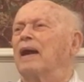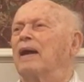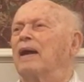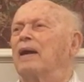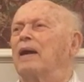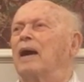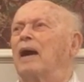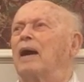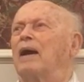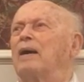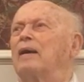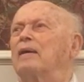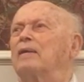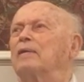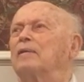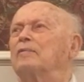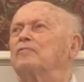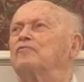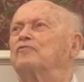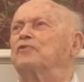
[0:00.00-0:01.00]

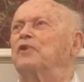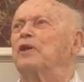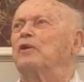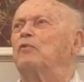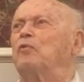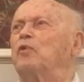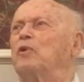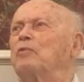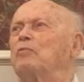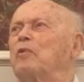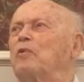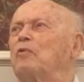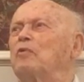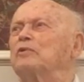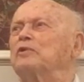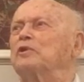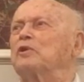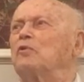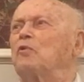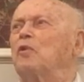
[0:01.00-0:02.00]
Fred Whipple
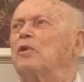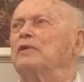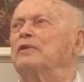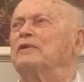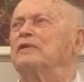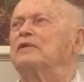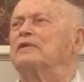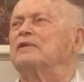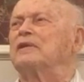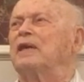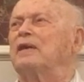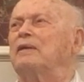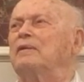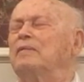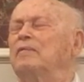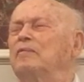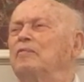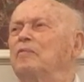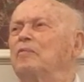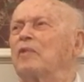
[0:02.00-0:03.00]
was the one that
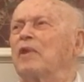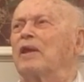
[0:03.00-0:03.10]
said,